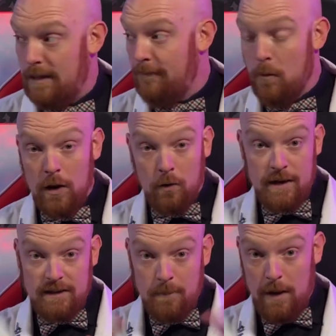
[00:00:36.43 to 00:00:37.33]
And if you want to
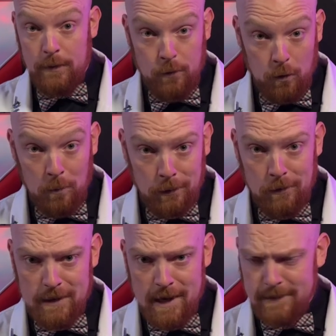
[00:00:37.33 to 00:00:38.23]
create some other cool
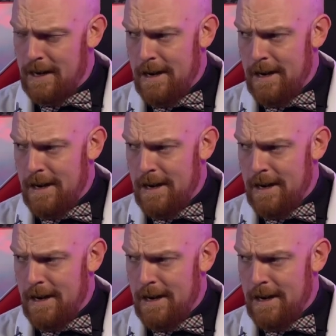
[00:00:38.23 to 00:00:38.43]
projects,